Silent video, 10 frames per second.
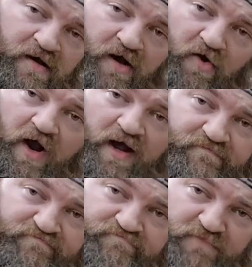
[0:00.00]
All right,
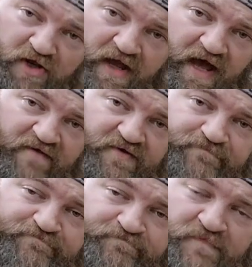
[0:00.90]
there you have it.
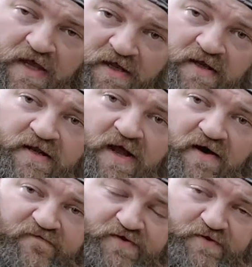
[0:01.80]

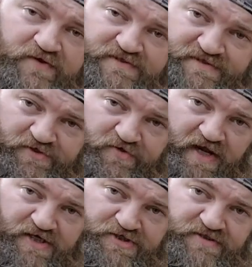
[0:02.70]
Now, a few
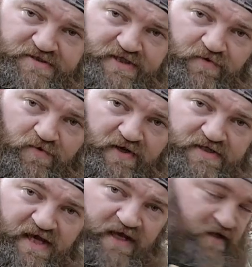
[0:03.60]
considerations that you want to
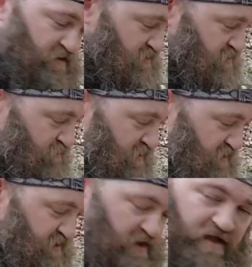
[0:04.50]
take
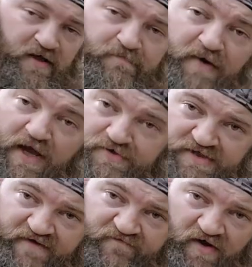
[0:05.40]
with Paiute
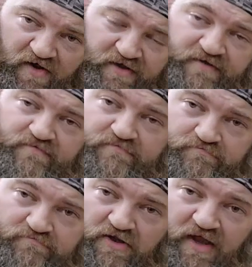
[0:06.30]
deadfall and
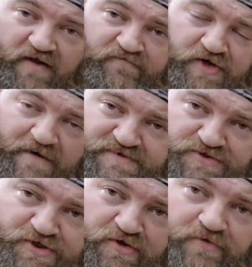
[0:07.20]
a lot of traps
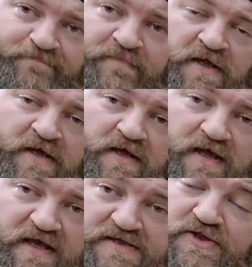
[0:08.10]
in general
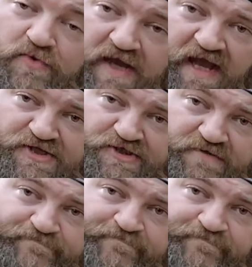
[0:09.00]
is location.